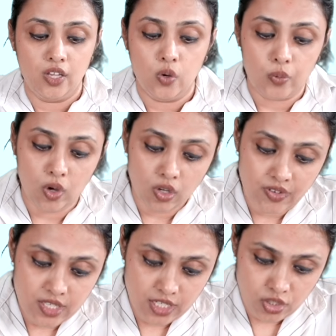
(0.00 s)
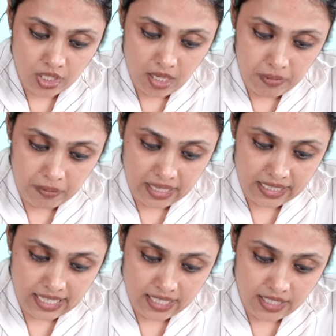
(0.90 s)
We always need to keep in
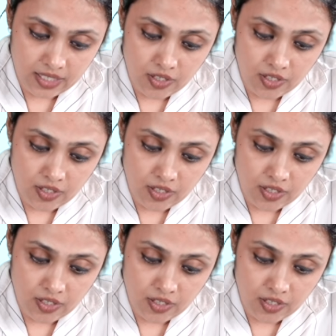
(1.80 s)
mind that